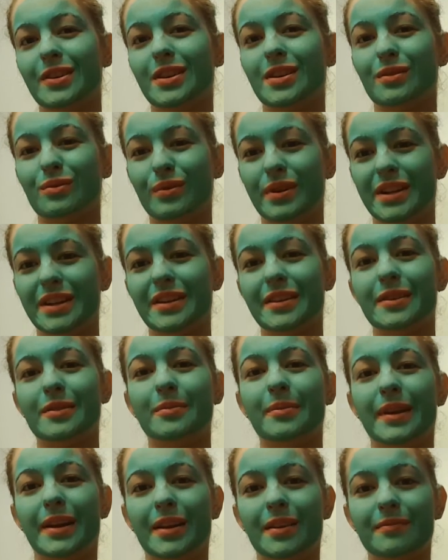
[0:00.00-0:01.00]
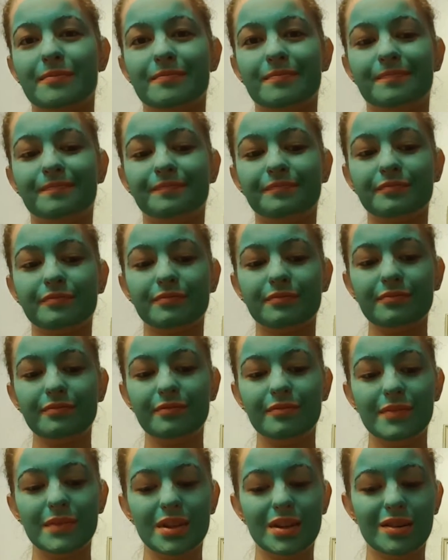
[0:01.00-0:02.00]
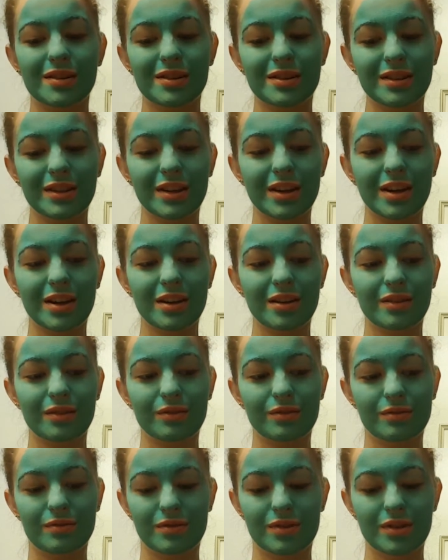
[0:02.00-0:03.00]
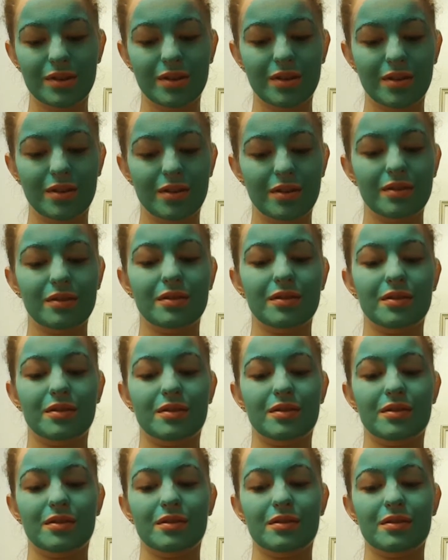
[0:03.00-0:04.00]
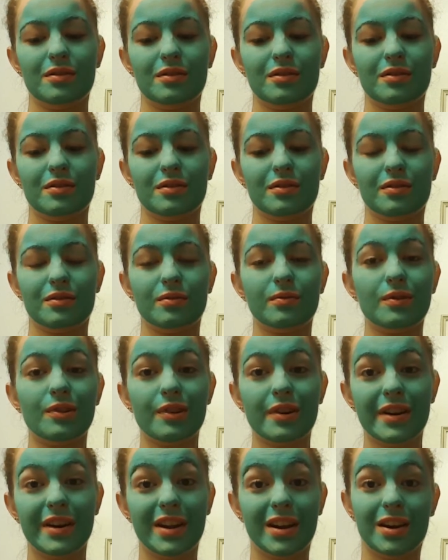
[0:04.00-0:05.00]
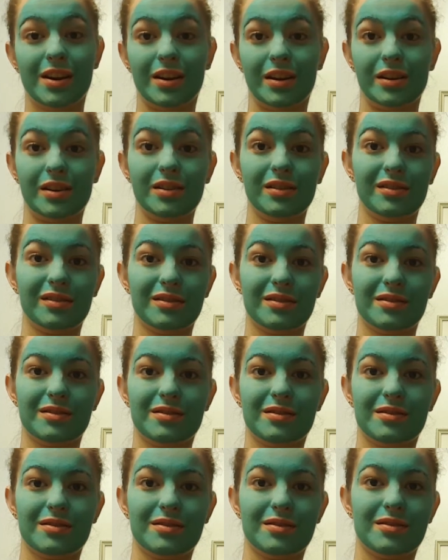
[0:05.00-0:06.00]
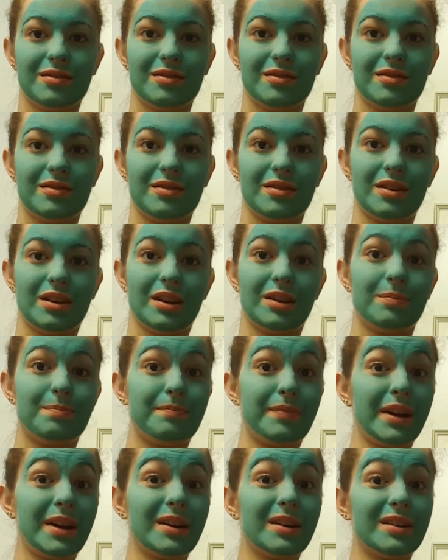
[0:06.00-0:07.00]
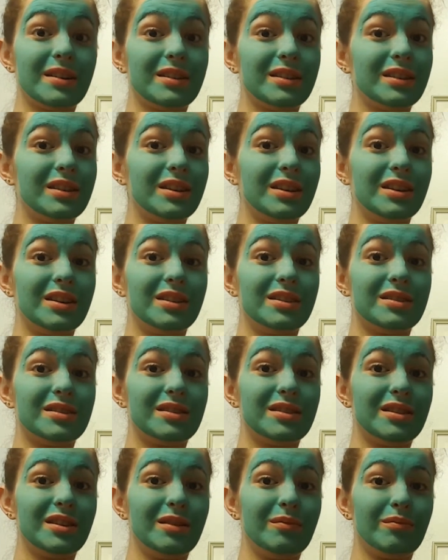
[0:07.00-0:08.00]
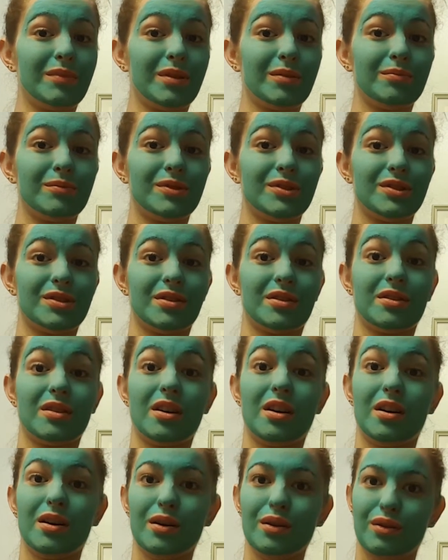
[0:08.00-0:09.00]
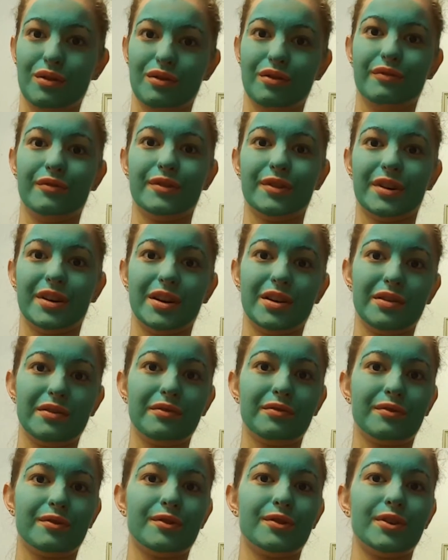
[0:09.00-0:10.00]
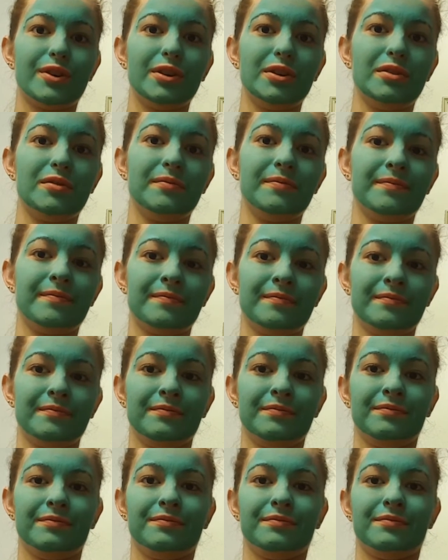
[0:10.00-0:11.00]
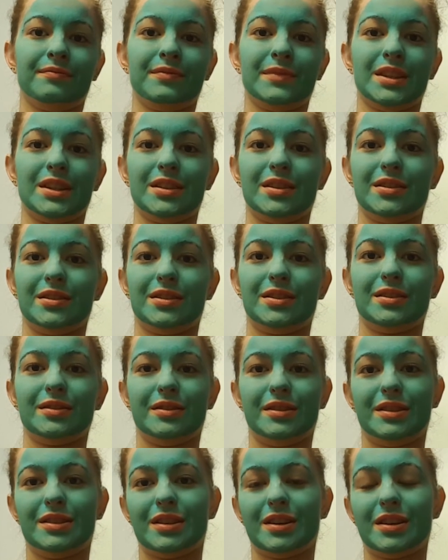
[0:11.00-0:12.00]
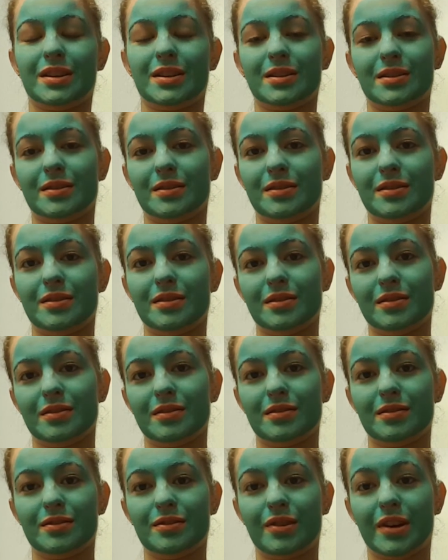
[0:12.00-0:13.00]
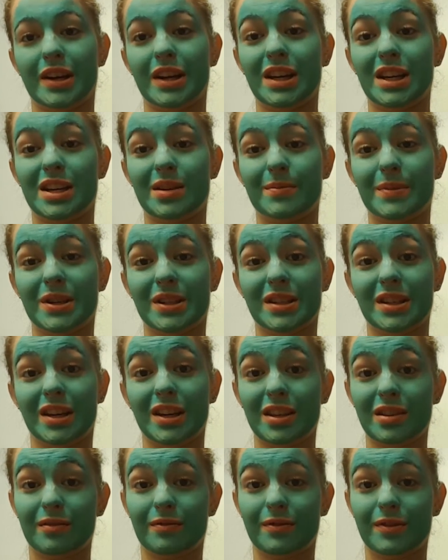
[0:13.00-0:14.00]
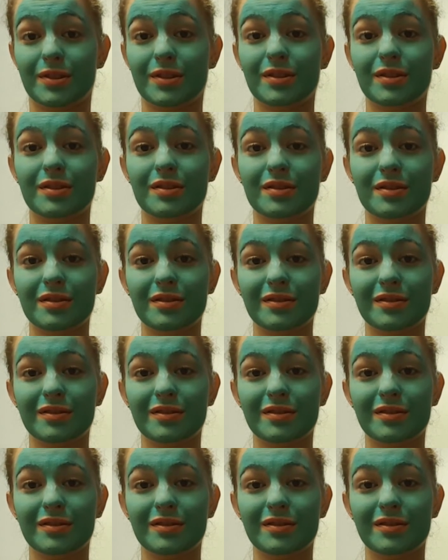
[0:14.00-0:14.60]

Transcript: out when it'll be, because the guy who's coordinating it, apparently his team members are all over California, so he's got to try and get them all together first.